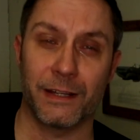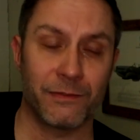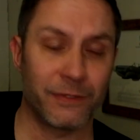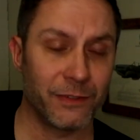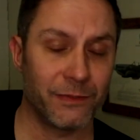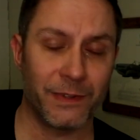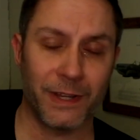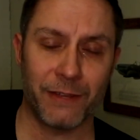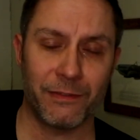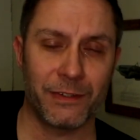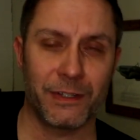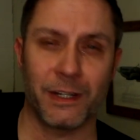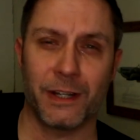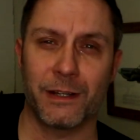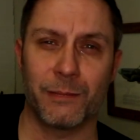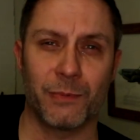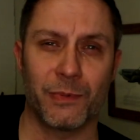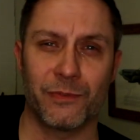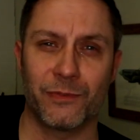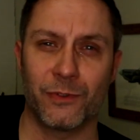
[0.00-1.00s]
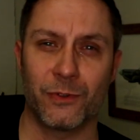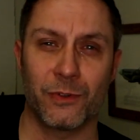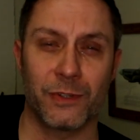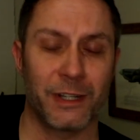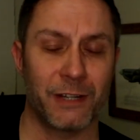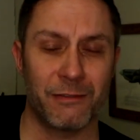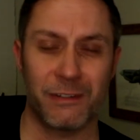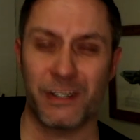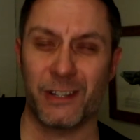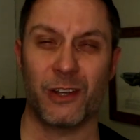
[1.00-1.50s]
If you've never done it before,
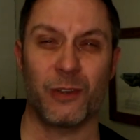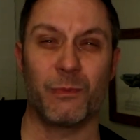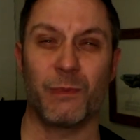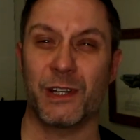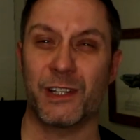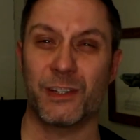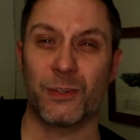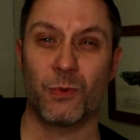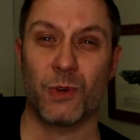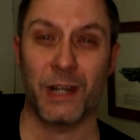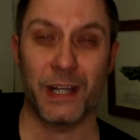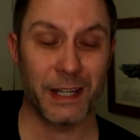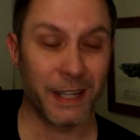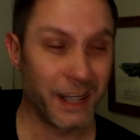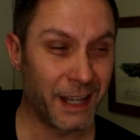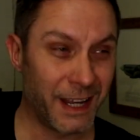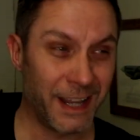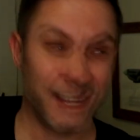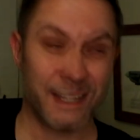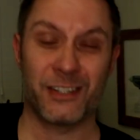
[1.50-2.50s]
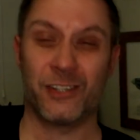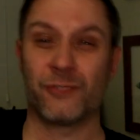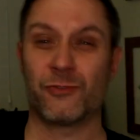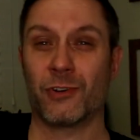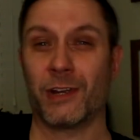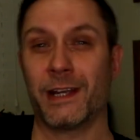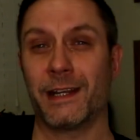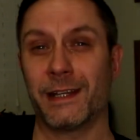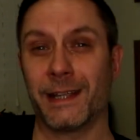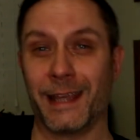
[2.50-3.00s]
there is no better way. It's a
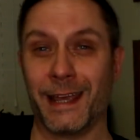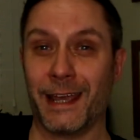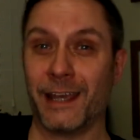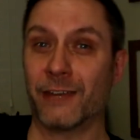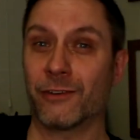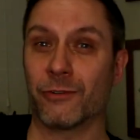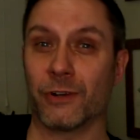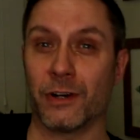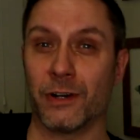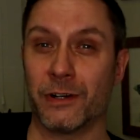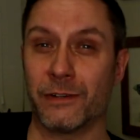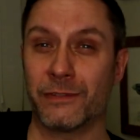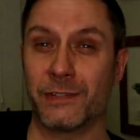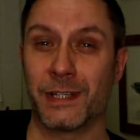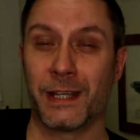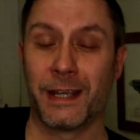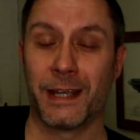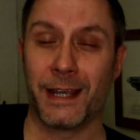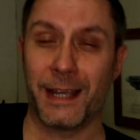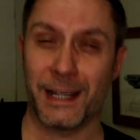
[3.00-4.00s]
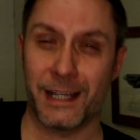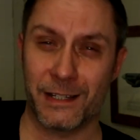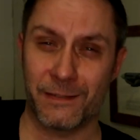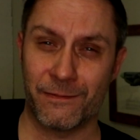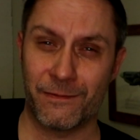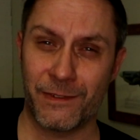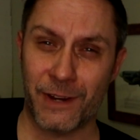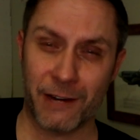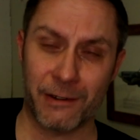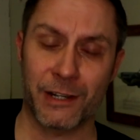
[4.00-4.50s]
training aircraft. It's
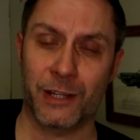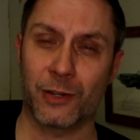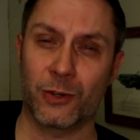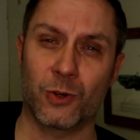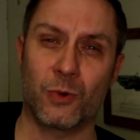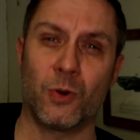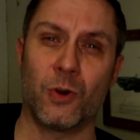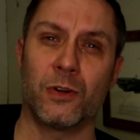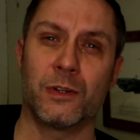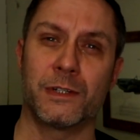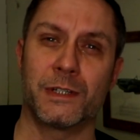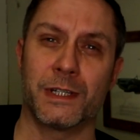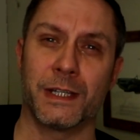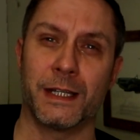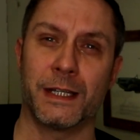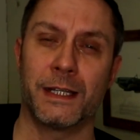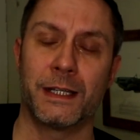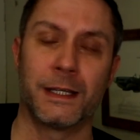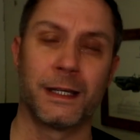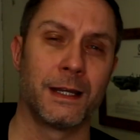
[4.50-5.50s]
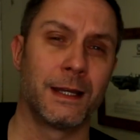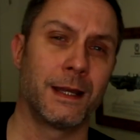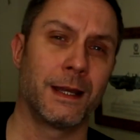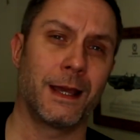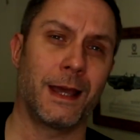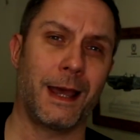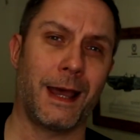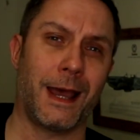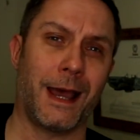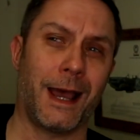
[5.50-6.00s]
very good quality.
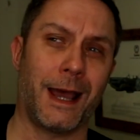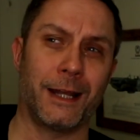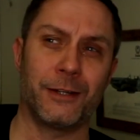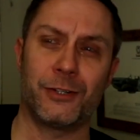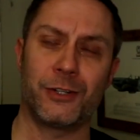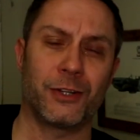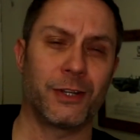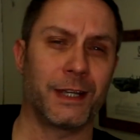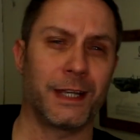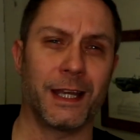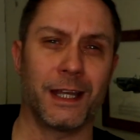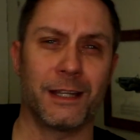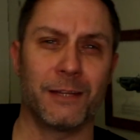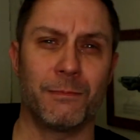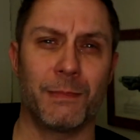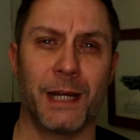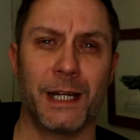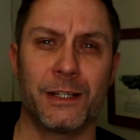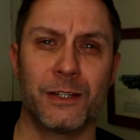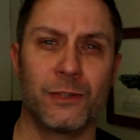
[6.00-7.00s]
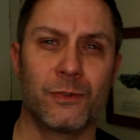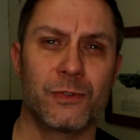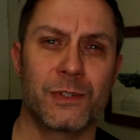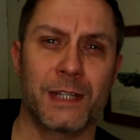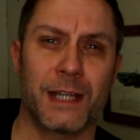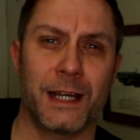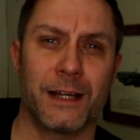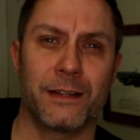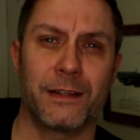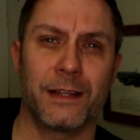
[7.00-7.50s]
And you can get the
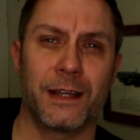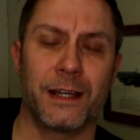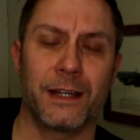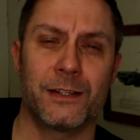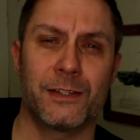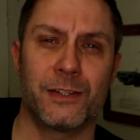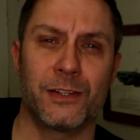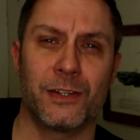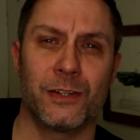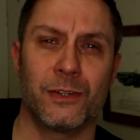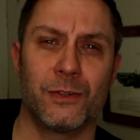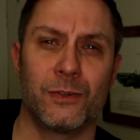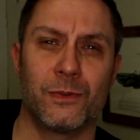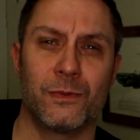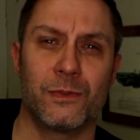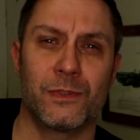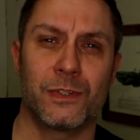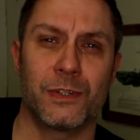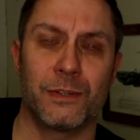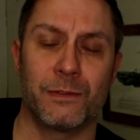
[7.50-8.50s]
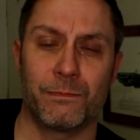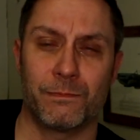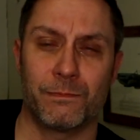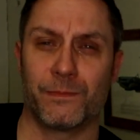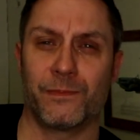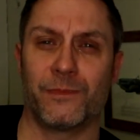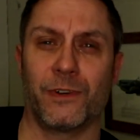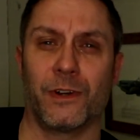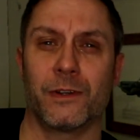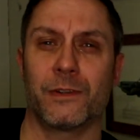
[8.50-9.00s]
manuals out there to
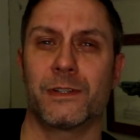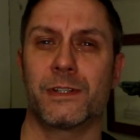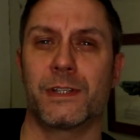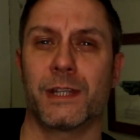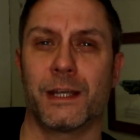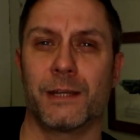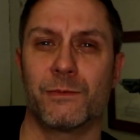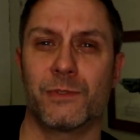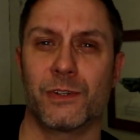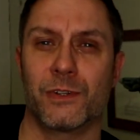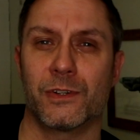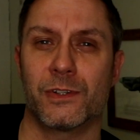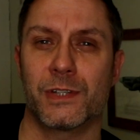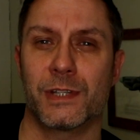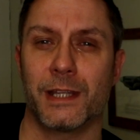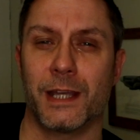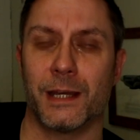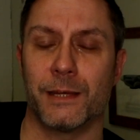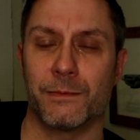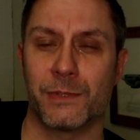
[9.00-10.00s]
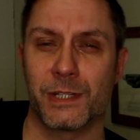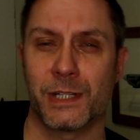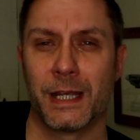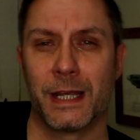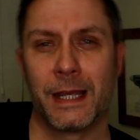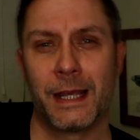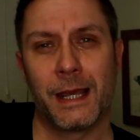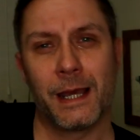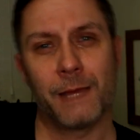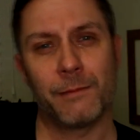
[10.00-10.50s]
follow the same sort of steps.
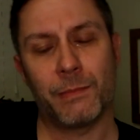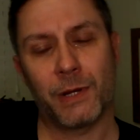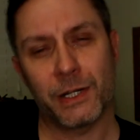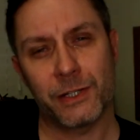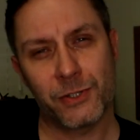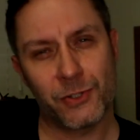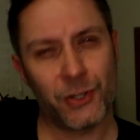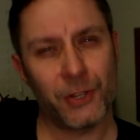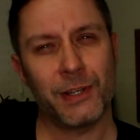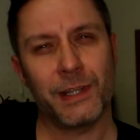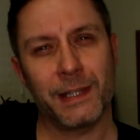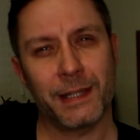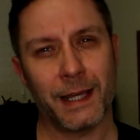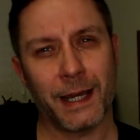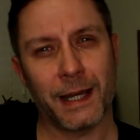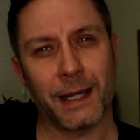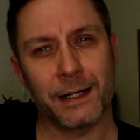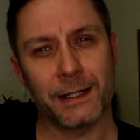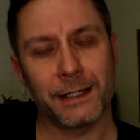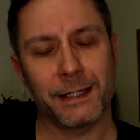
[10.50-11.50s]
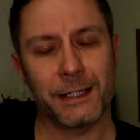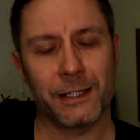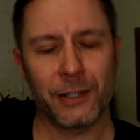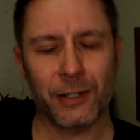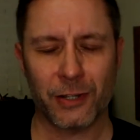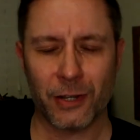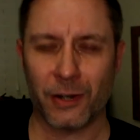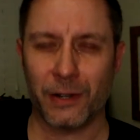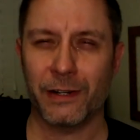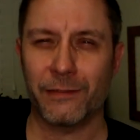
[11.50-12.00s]
And by doing that,
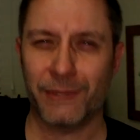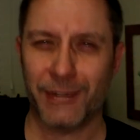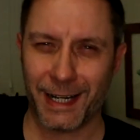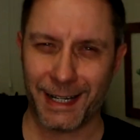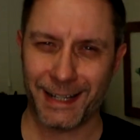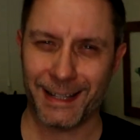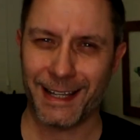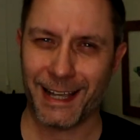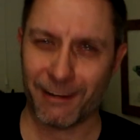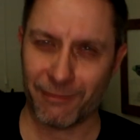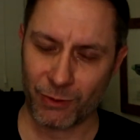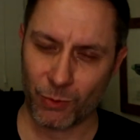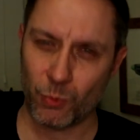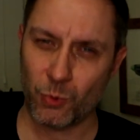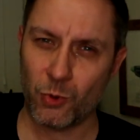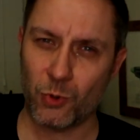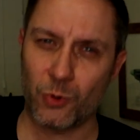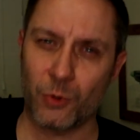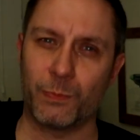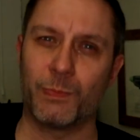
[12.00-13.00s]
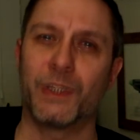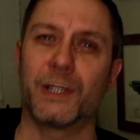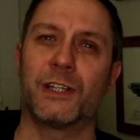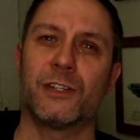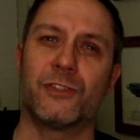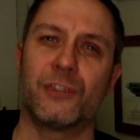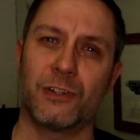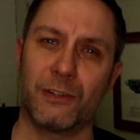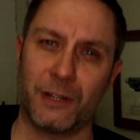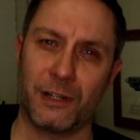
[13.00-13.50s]
you're kind of getting that reward
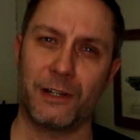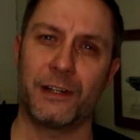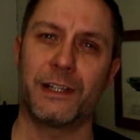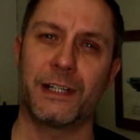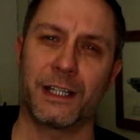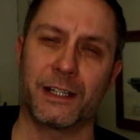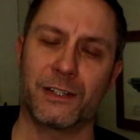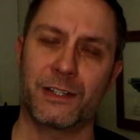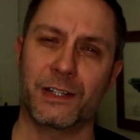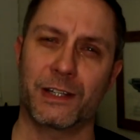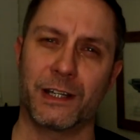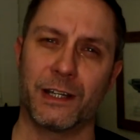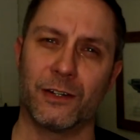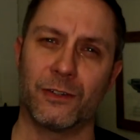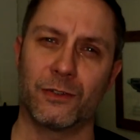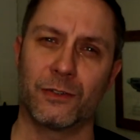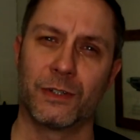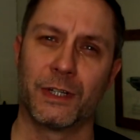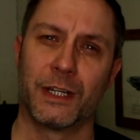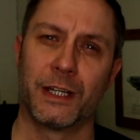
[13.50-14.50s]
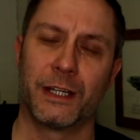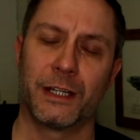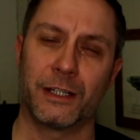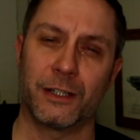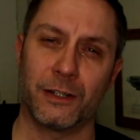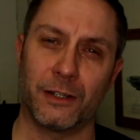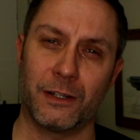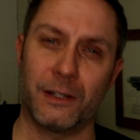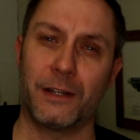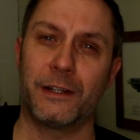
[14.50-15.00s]
because you're learning a skill.
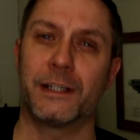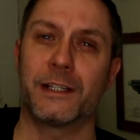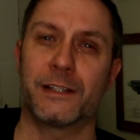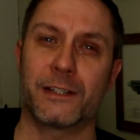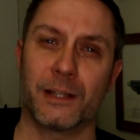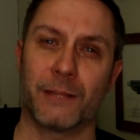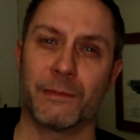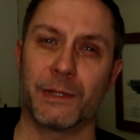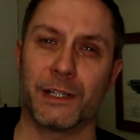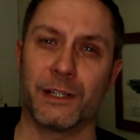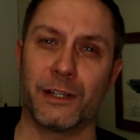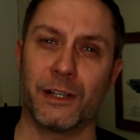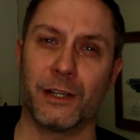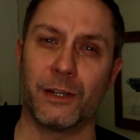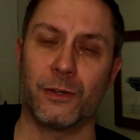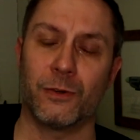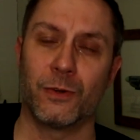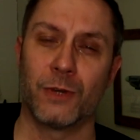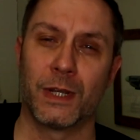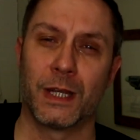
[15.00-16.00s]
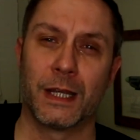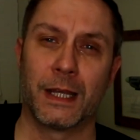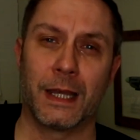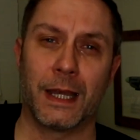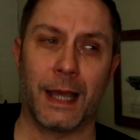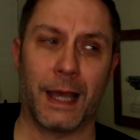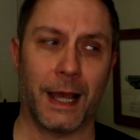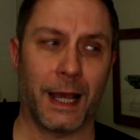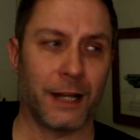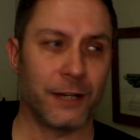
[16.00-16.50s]
You're learning something new,
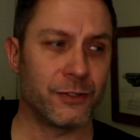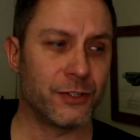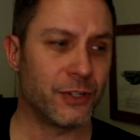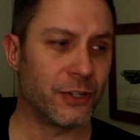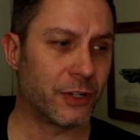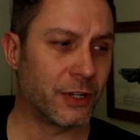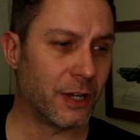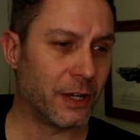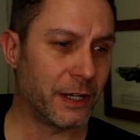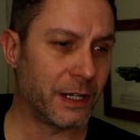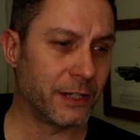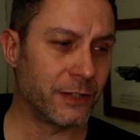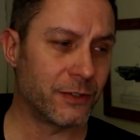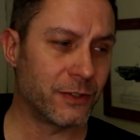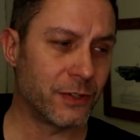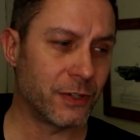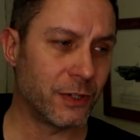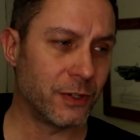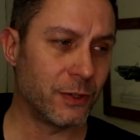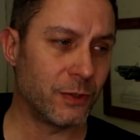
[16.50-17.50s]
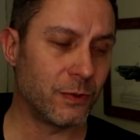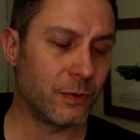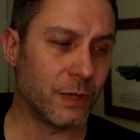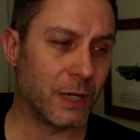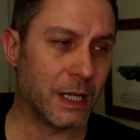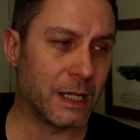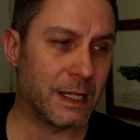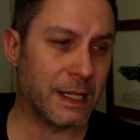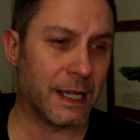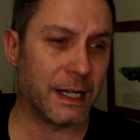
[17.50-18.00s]
and you're going
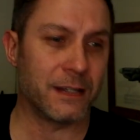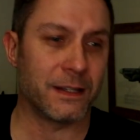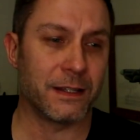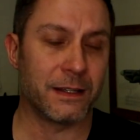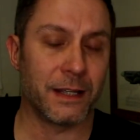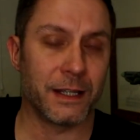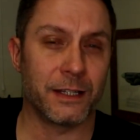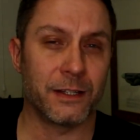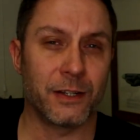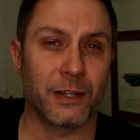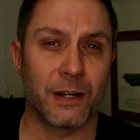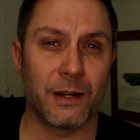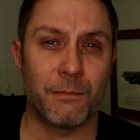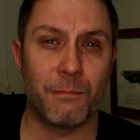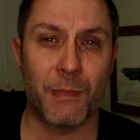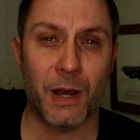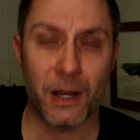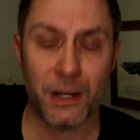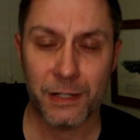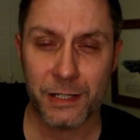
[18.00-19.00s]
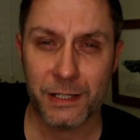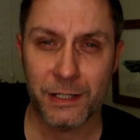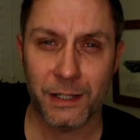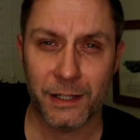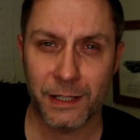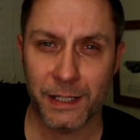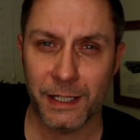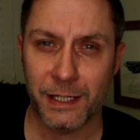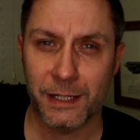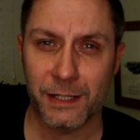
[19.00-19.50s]
to, at the end of the day, you're going to
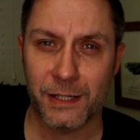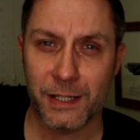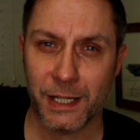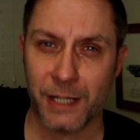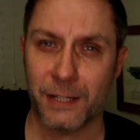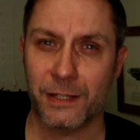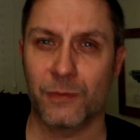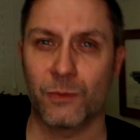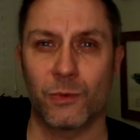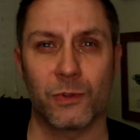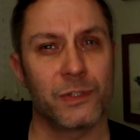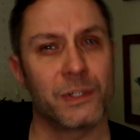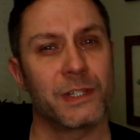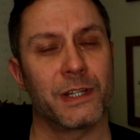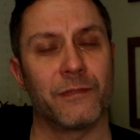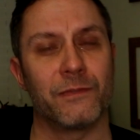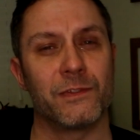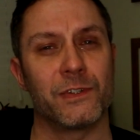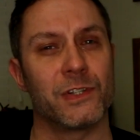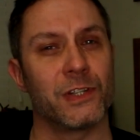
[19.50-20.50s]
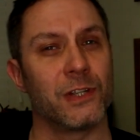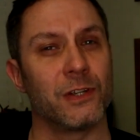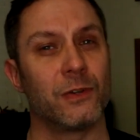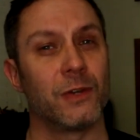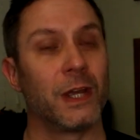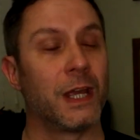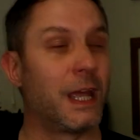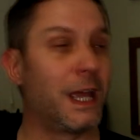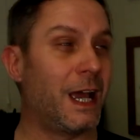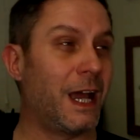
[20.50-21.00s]
master the Cessna
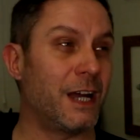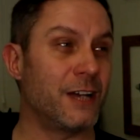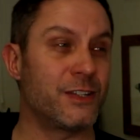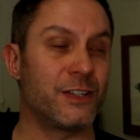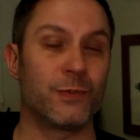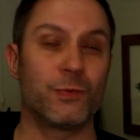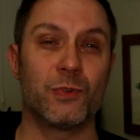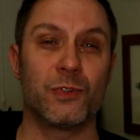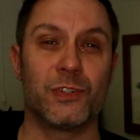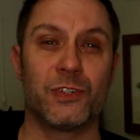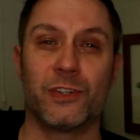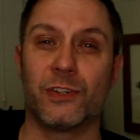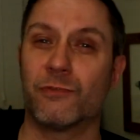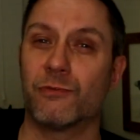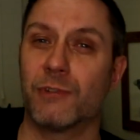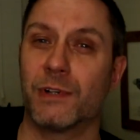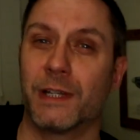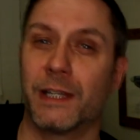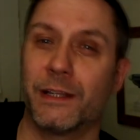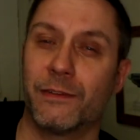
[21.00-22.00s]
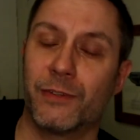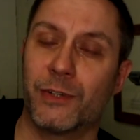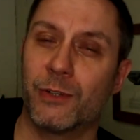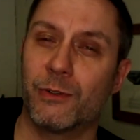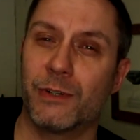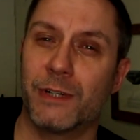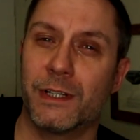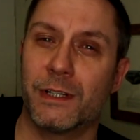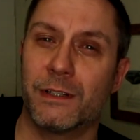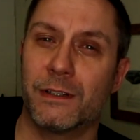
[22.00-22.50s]
172, as you would do really if
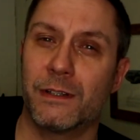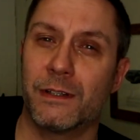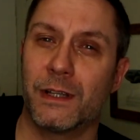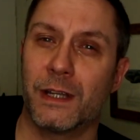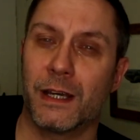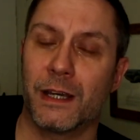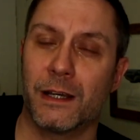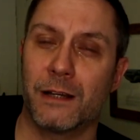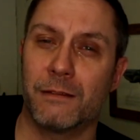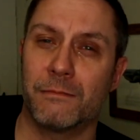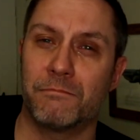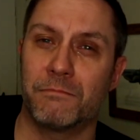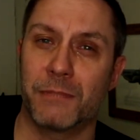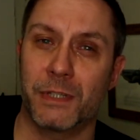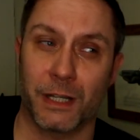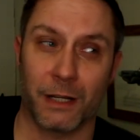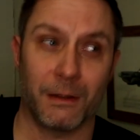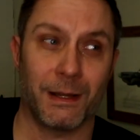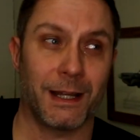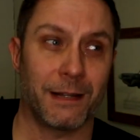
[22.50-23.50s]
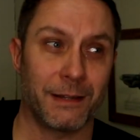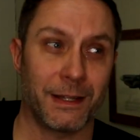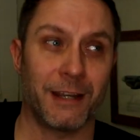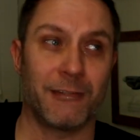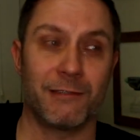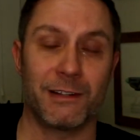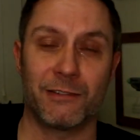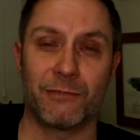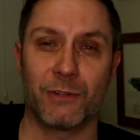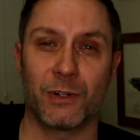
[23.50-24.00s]
you're out
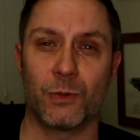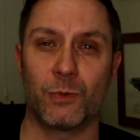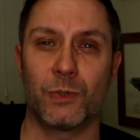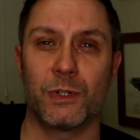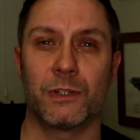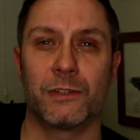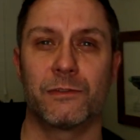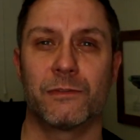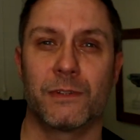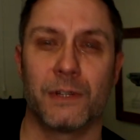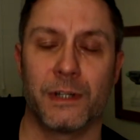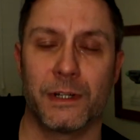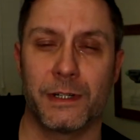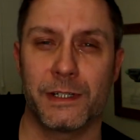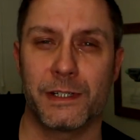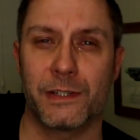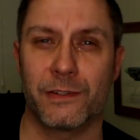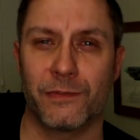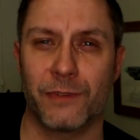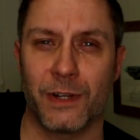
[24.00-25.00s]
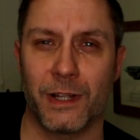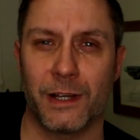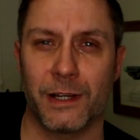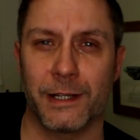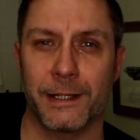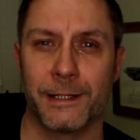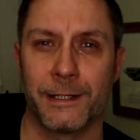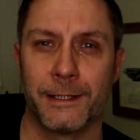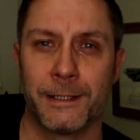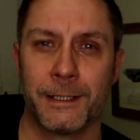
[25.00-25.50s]
there in the real world learning to
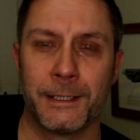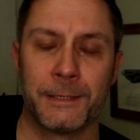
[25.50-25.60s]
fly.